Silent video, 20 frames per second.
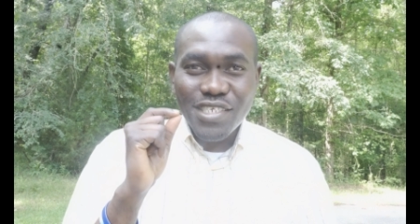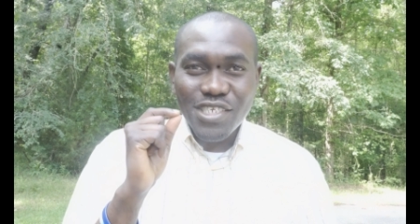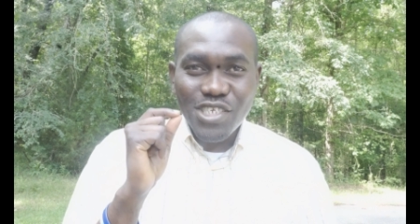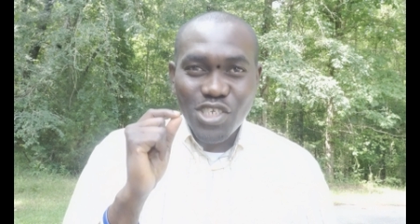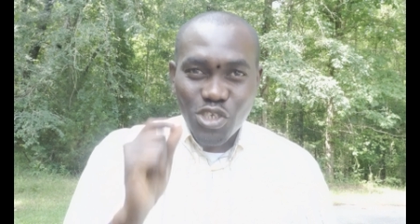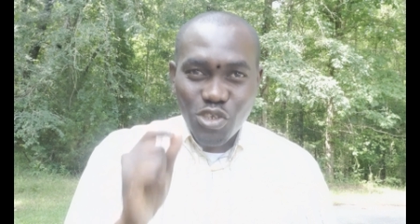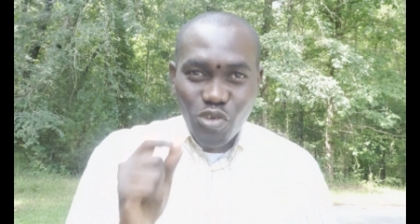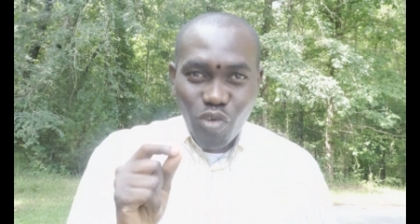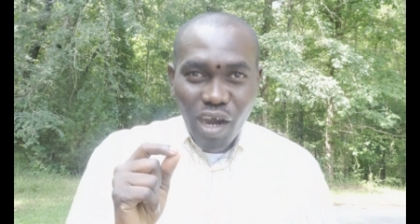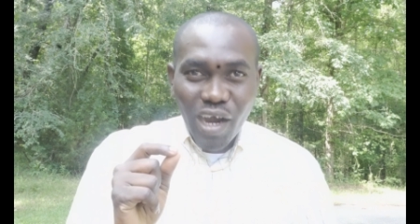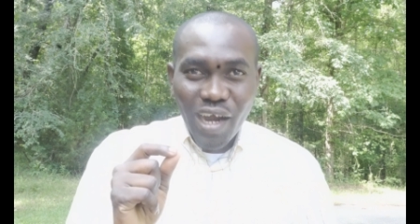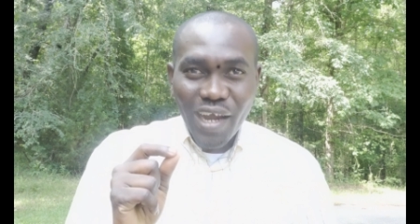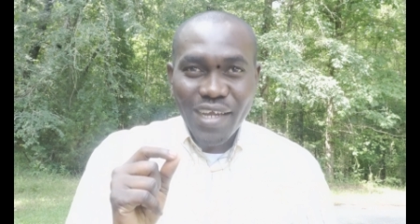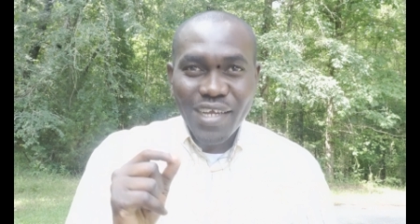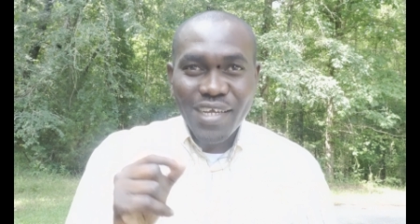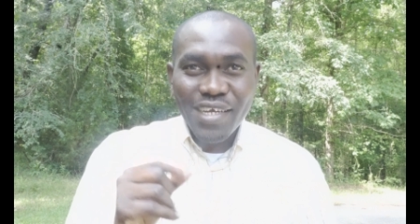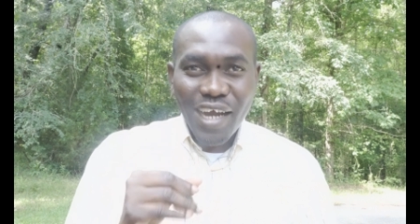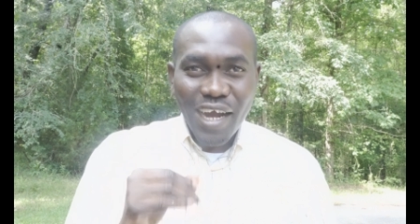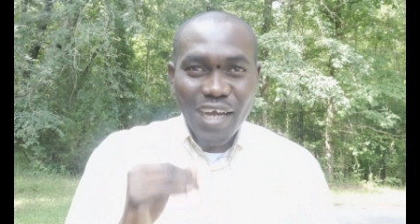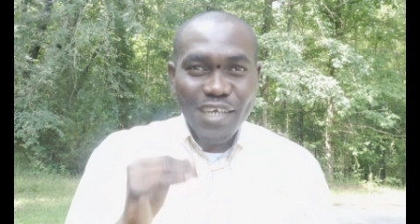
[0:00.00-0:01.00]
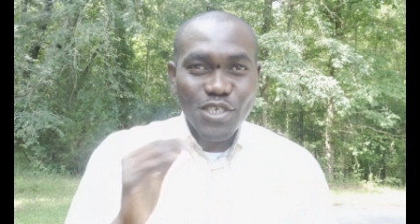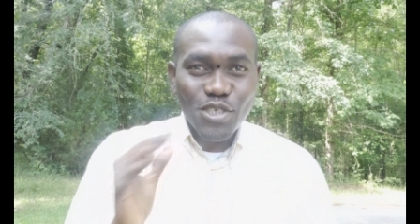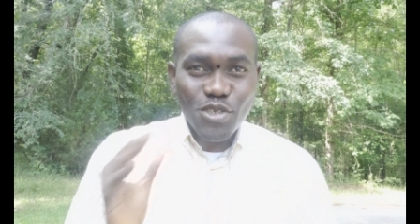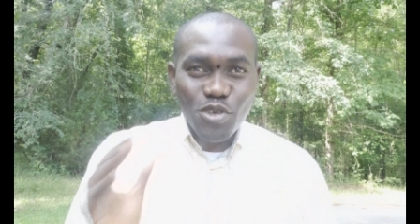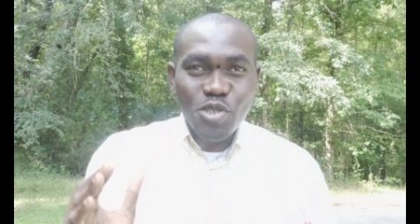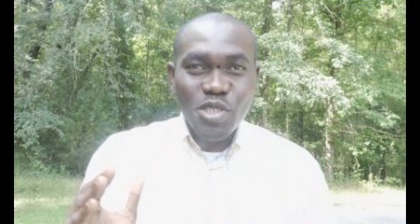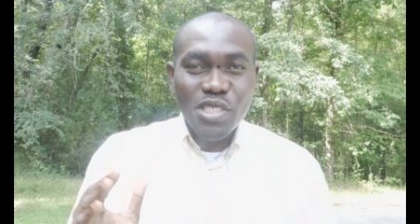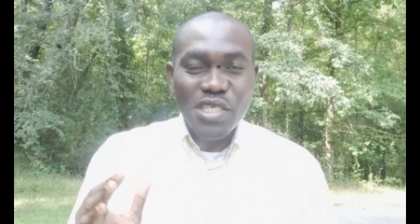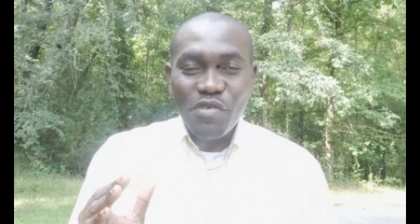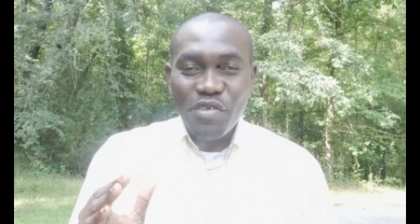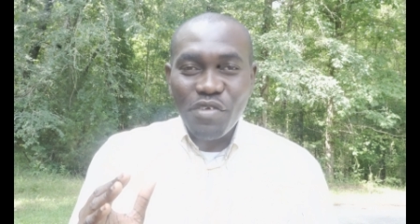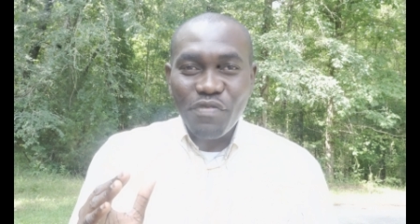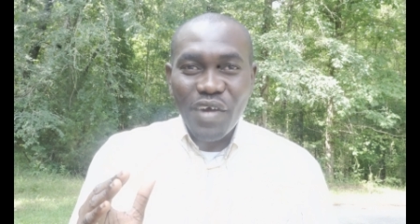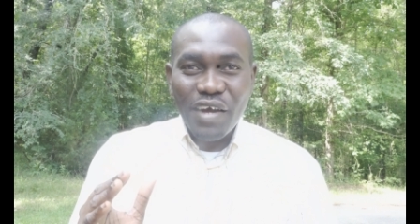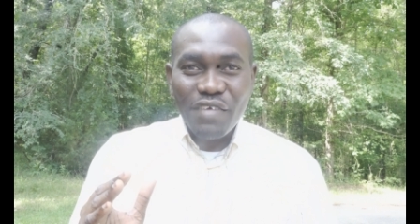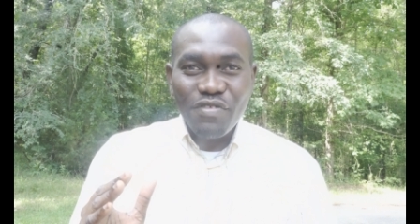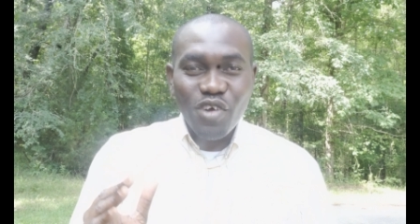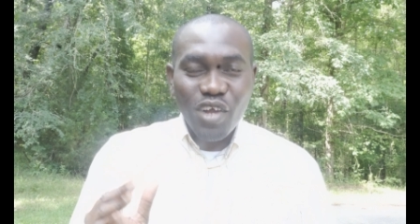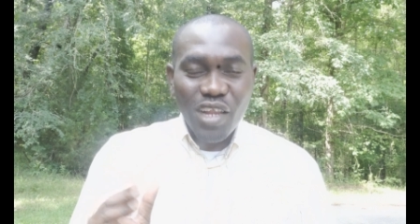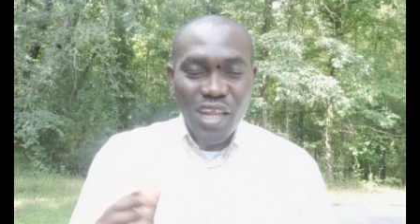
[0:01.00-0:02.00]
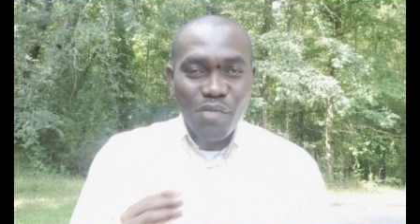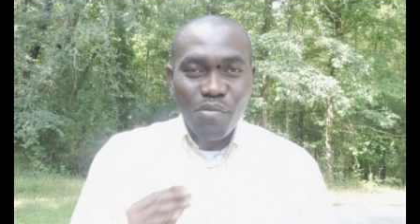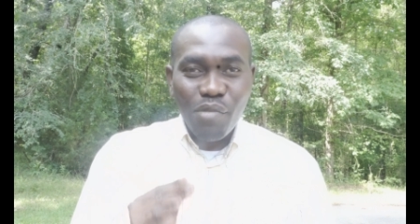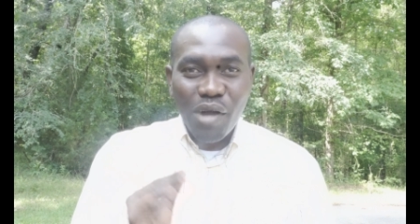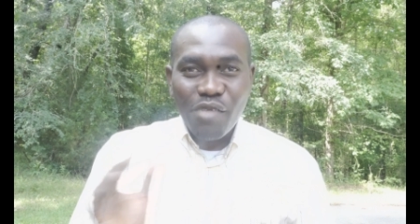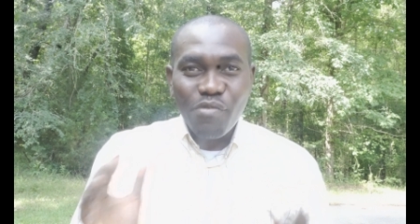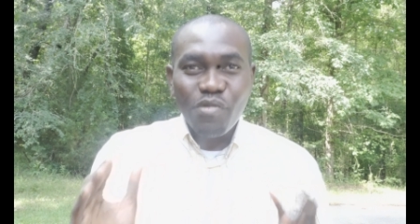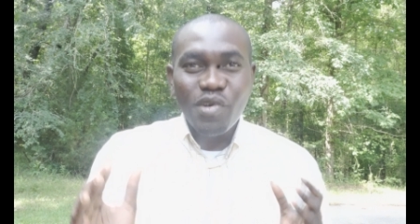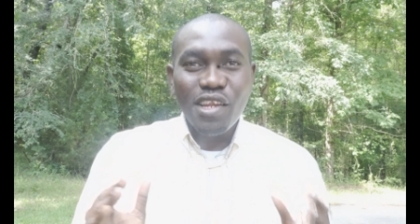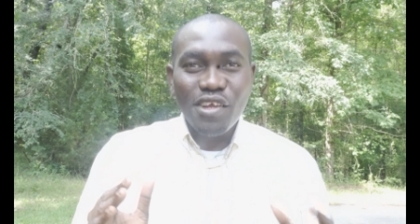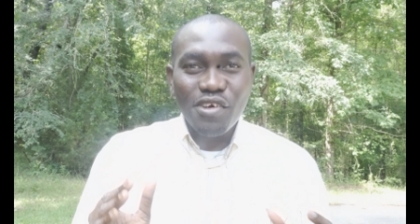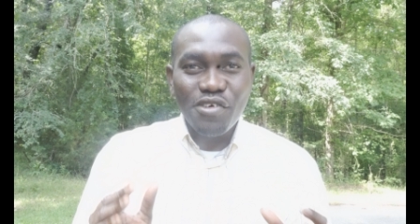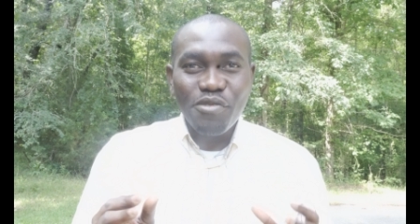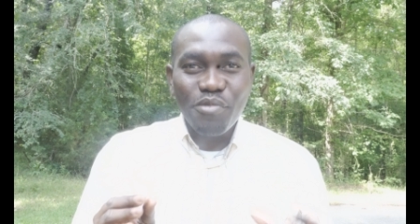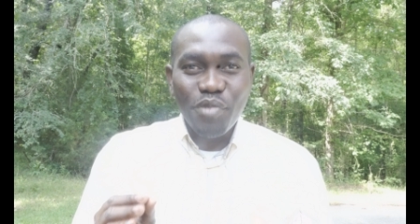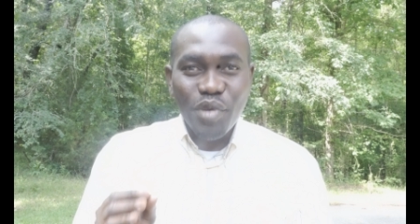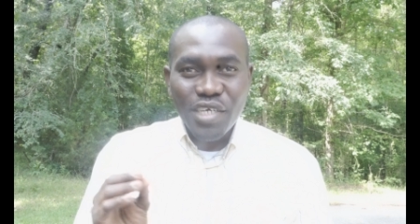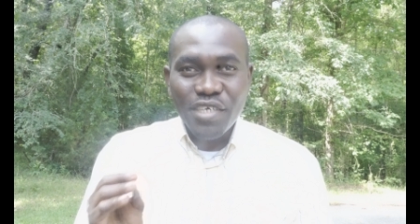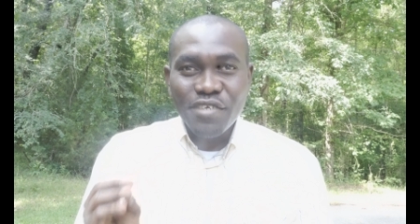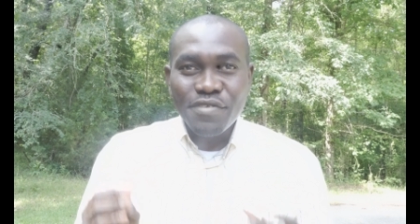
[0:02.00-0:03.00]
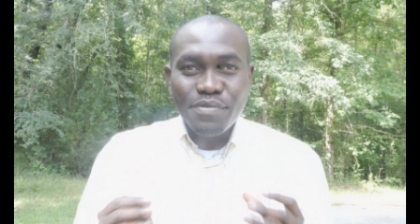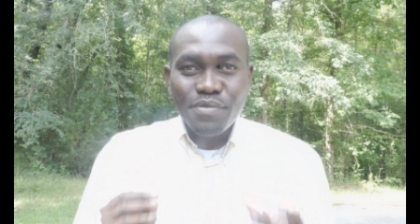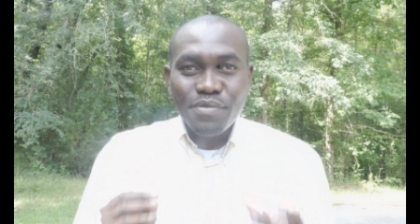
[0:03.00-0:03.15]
Try. I know $75 might be a little bit